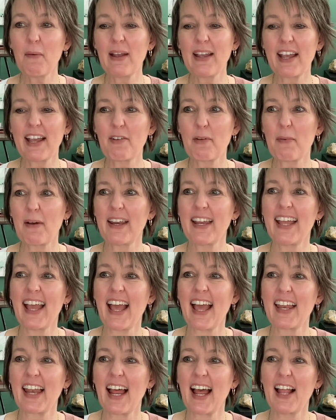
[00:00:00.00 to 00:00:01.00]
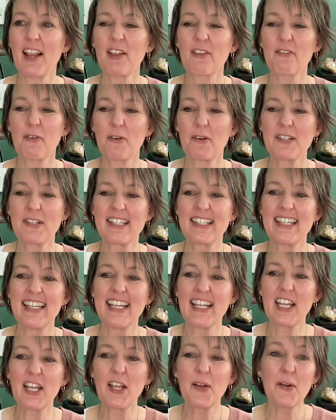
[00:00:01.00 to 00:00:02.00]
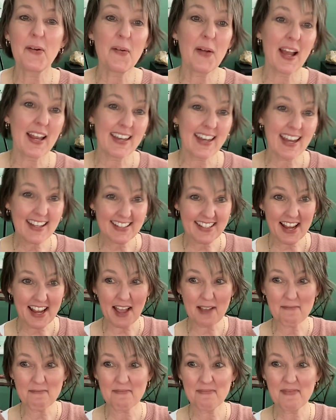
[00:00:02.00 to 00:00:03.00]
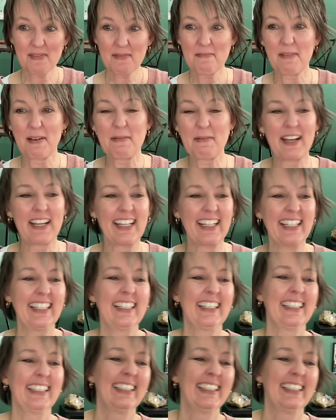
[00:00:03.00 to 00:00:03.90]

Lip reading: week, everybody, and I look forward to seeing you next time. Bye bye.